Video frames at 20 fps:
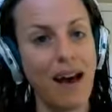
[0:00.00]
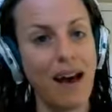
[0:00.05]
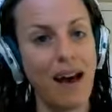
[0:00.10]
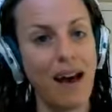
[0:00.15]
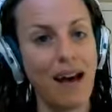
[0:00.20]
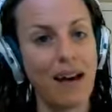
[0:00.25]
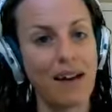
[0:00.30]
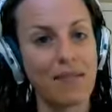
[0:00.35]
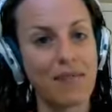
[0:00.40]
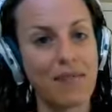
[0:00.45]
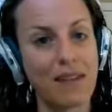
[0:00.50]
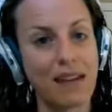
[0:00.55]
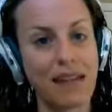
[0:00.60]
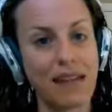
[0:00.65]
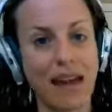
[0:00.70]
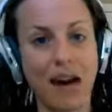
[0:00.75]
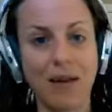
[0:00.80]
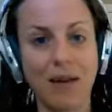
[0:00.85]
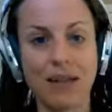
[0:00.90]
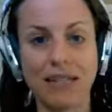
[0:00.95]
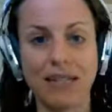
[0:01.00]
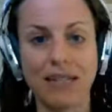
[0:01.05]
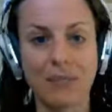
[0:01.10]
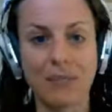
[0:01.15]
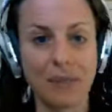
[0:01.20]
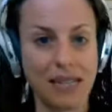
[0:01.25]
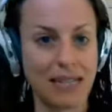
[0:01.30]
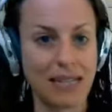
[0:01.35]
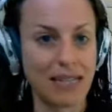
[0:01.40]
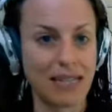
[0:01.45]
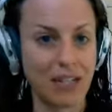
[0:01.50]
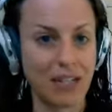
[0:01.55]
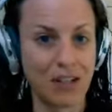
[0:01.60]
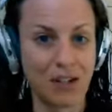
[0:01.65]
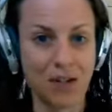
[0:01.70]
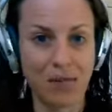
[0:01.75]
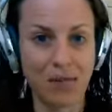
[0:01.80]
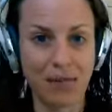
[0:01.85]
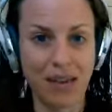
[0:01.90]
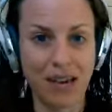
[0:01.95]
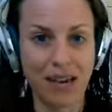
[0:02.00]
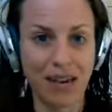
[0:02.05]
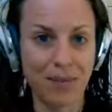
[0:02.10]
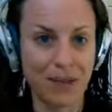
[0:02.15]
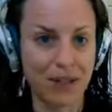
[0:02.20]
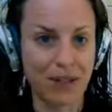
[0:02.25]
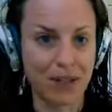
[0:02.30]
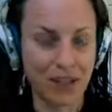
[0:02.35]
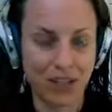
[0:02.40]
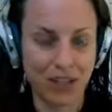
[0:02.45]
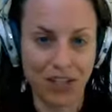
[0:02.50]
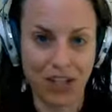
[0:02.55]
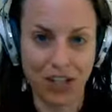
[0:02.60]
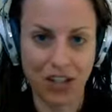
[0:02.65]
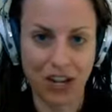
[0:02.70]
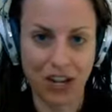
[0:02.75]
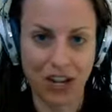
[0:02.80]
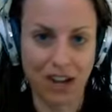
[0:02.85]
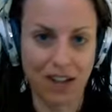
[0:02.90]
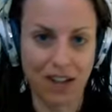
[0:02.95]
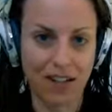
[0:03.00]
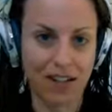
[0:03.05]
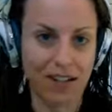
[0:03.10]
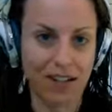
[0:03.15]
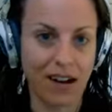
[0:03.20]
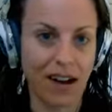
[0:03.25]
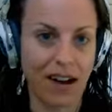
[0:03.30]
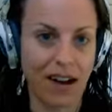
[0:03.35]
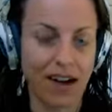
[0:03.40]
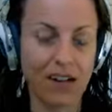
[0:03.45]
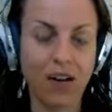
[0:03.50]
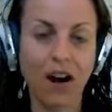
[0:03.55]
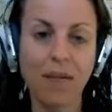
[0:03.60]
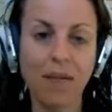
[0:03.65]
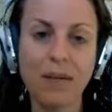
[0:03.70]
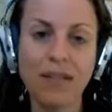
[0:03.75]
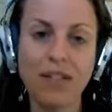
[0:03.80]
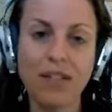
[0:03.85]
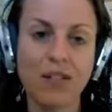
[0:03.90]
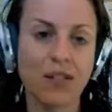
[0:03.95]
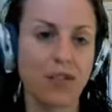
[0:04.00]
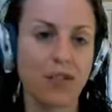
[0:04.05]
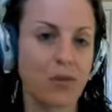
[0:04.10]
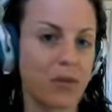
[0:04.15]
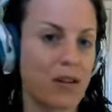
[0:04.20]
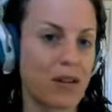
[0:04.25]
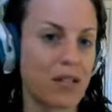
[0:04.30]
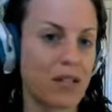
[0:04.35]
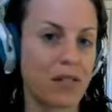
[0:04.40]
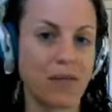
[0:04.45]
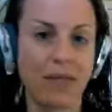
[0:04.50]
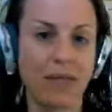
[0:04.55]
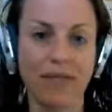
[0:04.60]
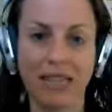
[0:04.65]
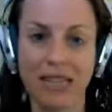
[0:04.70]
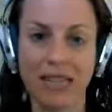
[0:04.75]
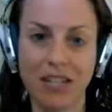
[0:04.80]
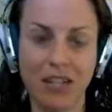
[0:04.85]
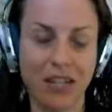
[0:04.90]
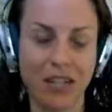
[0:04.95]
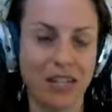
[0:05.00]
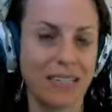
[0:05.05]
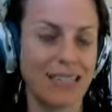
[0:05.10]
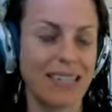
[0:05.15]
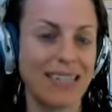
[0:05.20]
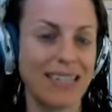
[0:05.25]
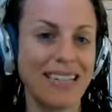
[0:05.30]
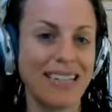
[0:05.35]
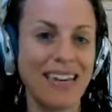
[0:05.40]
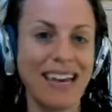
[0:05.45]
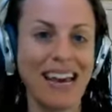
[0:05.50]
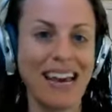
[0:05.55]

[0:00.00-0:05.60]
that allow us a place to be able to share comments or stories or revelations.